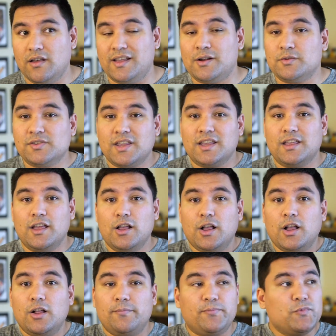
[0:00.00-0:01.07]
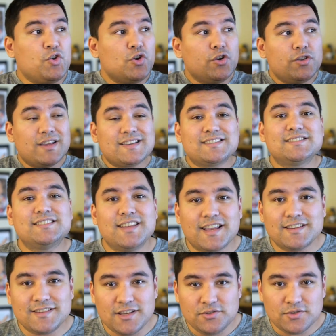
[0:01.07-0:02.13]
And I was like, you're like
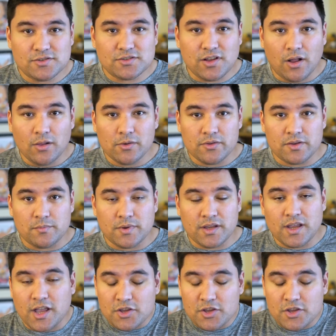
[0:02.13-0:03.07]
six inches taller than me,